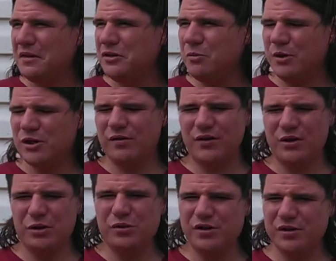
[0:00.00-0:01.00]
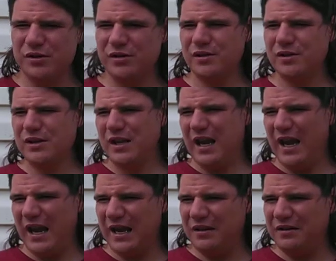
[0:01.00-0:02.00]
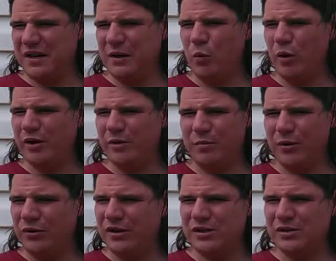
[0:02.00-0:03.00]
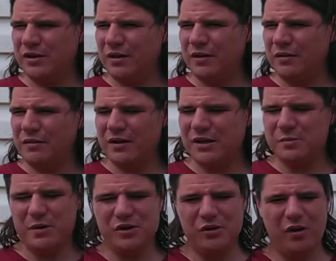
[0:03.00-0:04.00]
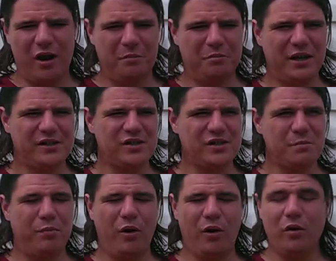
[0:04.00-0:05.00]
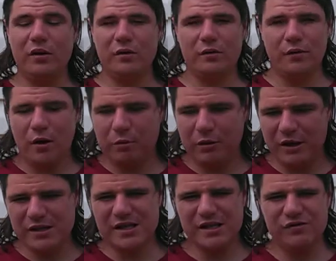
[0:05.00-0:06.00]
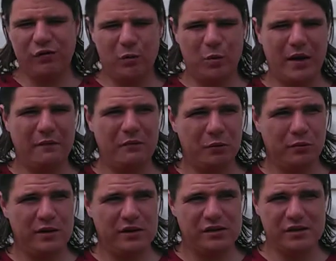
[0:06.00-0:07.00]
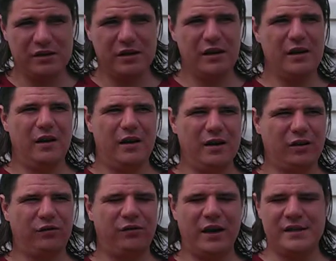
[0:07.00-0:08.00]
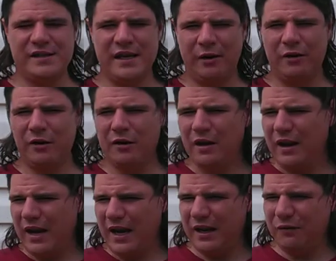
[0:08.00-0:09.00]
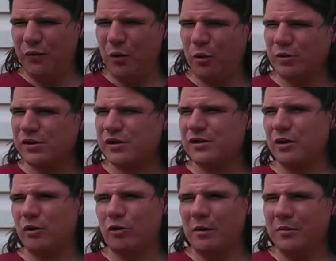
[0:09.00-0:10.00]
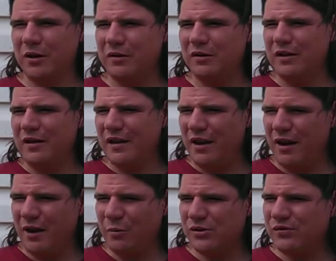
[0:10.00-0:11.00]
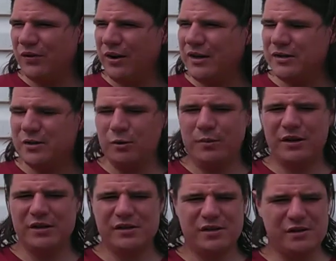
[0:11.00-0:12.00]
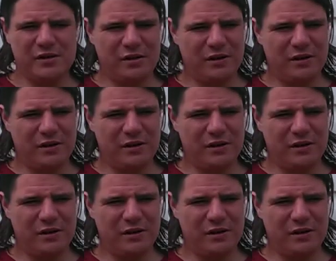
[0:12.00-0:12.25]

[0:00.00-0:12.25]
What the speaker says: too much of a nuisance, and he wanted to build these missile complexes in Poland, of all places, for whatever reason, to fight terror. And of course, the Kremlin was very dubious,